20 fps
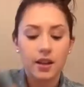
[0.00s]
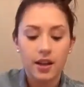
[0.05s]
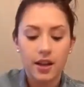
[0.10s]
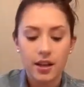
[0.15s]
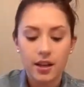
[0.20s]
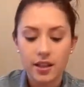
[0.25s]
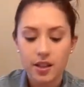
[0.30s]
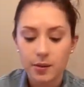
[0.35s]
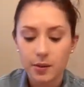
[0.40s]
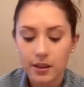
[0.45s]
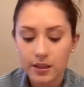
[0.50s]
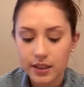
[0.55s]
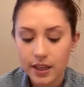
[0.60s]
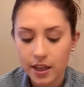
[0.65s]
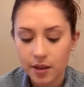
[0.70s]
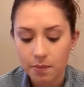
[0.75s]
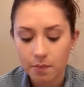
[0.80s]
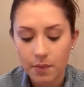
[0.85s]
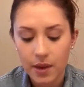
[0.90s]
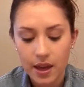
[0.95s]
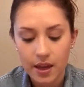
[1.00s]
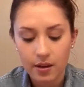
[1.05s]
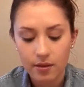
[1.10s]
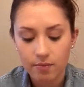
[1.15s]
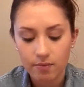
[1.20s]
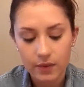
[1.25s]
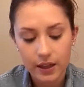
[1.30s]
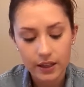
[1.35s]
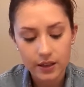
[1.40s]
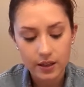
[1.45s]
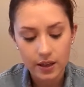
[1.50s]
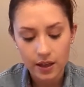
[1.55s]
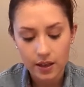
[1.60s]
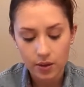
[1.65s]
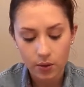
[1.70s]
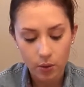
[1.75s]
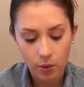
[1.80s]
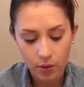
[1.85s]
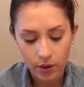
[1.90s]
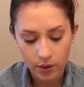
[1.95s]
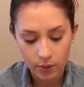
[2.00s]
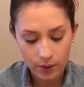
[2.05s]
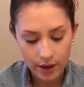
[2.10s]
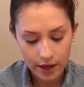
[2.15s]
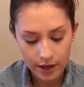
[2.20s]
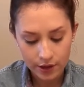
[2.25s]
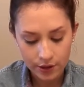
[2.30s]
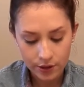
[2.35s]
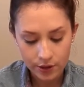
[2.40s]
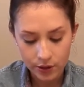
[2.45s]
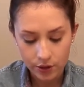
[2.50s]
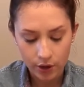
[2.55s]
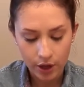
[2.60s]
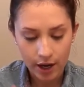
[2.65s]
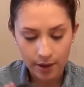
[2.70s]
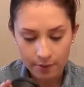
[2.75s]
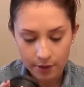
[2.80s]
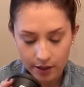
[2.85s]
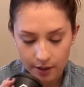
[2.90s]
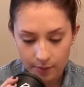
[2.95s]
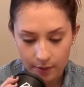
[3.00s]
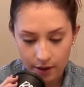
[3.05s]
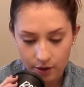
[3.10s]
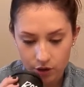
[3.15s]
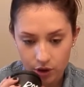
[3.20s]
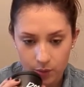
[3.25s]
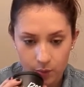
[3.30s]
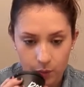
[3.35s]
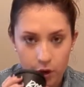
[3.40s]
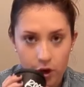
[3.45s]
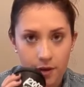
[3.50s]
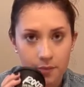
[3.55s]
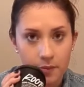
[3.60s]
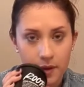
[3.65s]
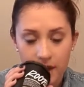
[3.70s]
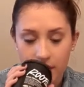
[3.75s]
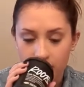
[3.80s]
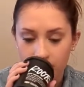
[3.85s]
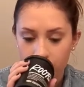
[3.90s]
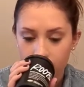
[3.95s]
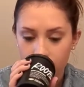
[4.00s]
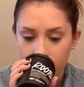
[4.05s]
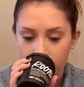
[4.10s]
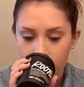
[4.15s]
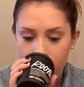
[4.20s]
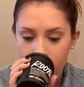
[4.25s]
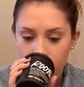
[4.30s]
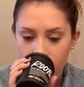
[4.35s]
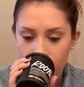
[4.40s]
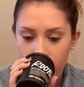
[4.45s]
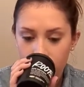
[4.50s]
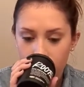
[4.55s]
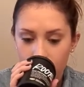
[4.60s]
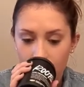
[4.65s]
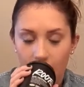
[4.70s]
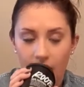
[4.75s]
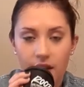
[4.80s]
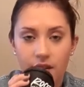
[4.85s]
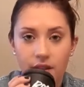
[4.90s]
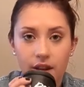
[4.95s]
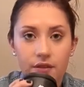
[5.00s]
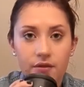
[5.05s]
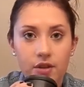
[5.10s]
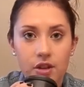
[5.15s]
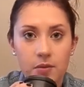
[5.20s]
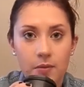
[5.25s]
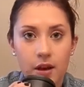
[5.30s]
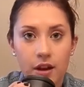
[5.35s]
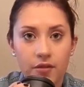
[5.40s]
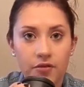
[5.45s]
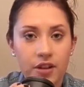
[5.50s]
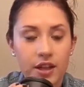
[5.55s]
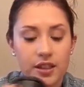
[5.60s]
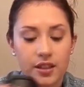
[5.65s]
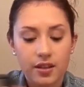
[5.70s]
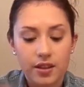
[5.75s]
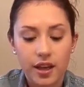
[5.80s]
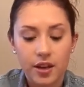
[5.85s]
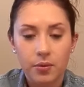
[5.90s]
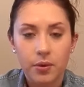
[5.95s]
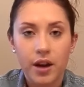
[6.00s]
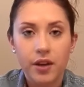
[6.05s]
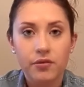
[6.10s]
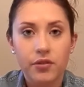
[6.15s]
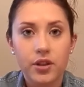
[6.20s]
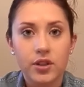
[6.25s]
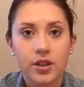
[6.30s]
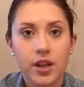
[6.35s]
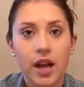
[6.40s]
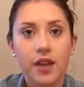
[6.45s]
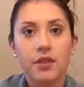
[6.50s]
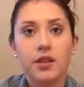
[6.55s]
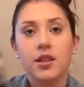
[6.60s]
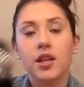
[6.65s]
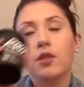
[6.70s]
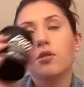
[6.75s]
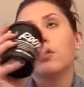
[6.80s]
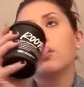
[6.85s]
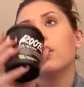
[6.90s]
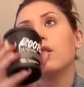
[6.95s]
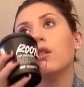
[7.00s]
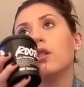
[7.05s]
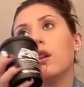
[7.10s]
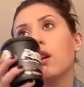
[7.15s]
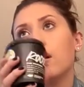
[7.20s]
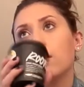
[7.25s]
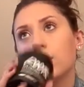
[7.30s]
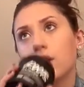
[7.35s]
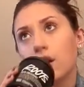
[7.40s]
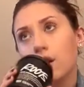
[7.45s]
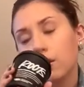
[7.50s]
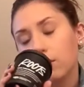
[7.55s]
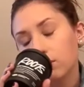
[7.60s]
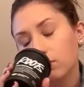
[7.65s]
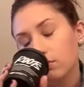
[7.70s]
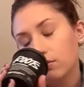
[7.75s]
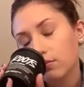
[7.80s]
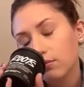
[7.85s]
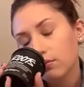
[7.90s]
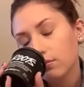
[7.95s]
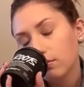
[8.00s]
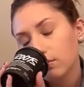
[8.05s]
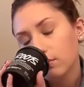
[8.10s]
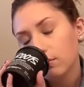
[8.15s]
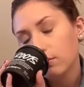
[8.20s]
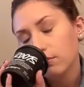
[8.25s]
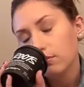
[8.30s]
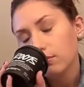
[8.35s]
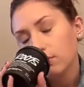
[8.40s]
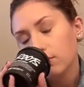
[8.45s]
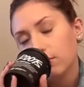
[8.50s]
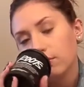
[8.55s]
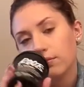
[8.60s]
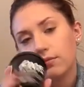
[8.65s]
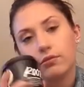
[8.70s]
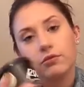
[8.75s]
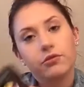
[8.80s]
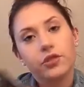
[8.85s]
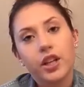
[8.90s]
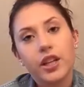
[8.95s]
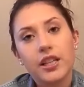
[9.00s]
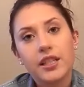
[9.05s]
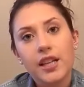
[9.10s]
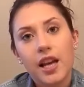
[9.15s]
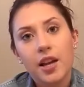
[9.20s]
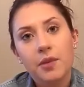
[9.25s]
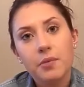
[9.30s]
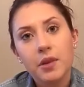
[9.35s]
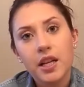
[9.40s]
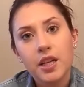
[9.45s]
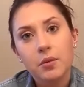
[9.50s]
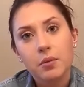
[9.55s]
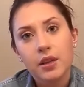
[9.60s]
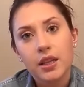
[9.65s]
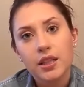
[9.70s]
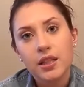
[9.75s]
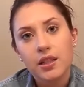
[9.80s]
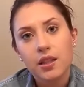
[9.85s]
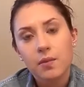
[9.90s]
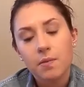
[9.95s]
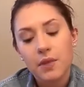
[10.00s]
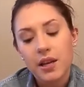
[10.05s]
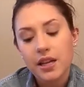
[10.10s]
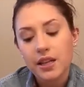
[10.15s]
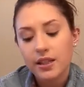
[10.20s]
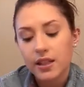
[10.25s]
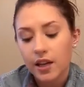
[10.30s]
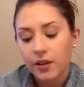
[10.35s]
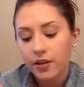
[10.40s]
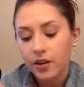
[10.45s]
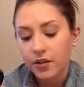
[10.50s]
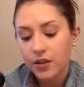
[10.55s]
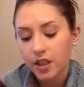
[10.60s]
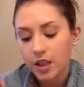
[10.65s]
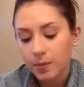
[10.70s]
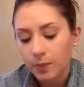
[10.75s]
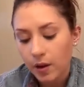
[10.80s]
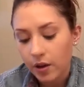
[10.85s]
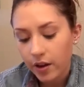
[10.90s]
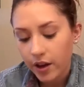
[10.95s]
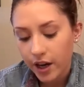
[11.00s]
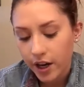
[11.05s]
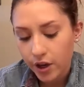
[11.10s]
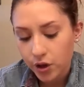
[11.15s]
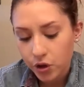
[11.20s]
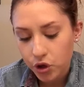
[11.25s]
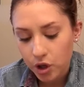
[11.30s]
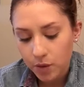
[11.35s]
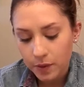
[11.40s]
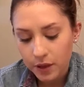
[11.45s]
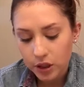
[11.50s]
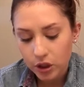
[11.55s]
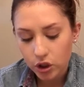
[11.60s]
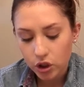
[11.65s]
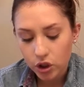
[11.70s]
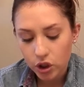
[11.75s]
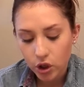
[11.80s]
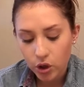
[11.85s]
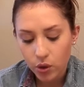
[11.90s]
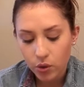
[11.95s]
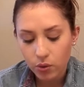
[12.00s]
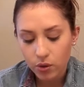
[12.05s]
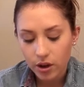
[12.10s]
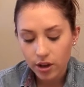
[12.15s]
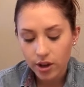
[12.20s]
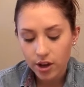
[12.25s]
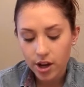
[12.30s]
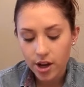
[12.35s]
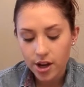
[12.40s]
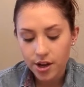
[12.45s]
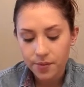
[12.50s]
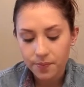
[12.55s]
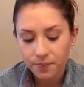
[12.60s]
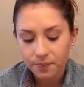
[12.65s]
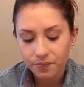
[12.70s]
And it smells like mint. That's like the only way I can describe the smell, just pure mint. I love the smell of this. Like when I first got this, I was sitting there, I was like, for like 10 minutes because it's amazing. I've never smelled a hair treatment so good.